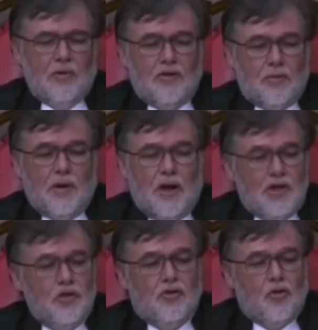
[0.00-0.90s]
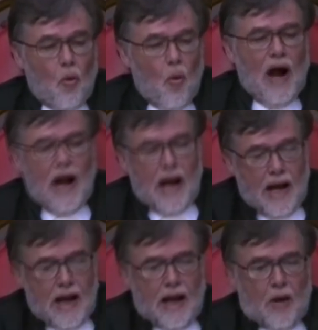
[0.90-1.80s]
some explanation as to why
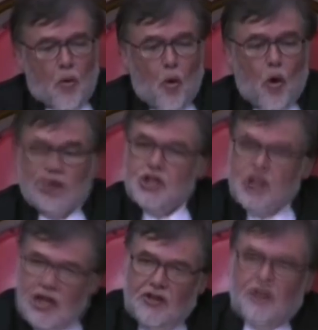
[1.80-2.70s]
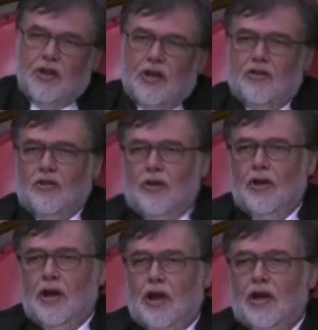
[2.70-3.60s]
what she says
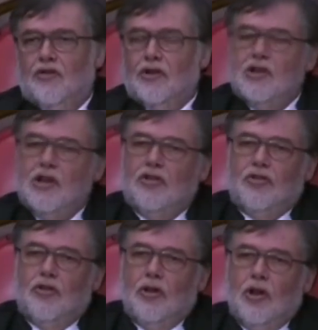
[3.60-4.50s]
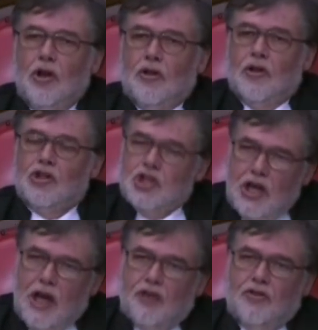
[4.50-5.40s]
is the test that
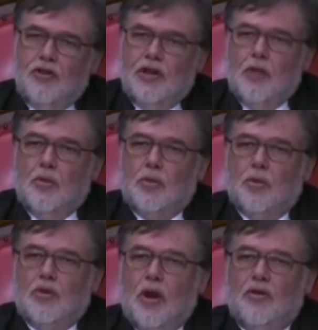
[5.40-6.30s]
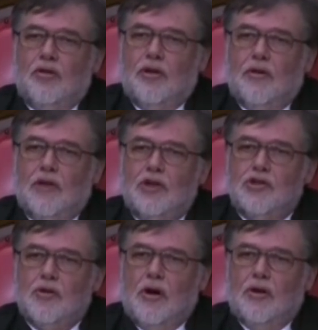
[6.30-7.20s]
she has to deal with those
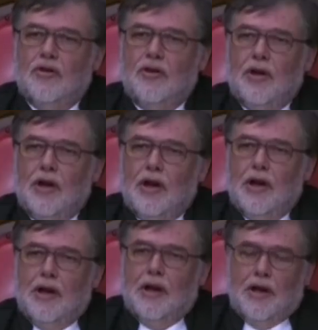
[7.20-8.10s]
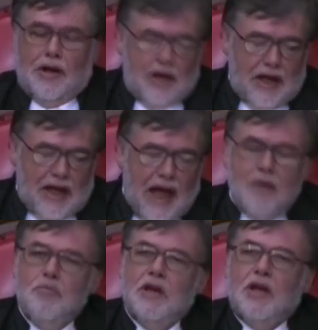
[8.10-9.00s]
eventualis
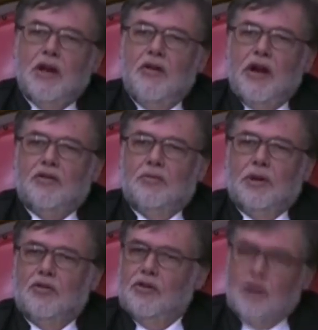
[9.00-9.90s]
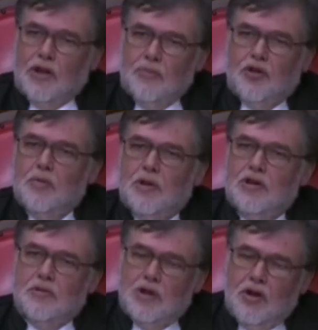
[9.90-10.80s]
can be correct, because it seems to
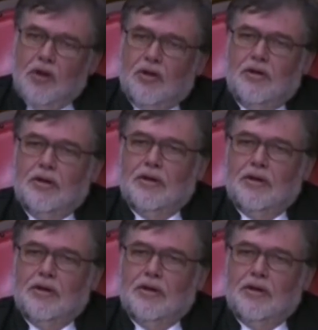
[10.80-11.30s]
me to be not.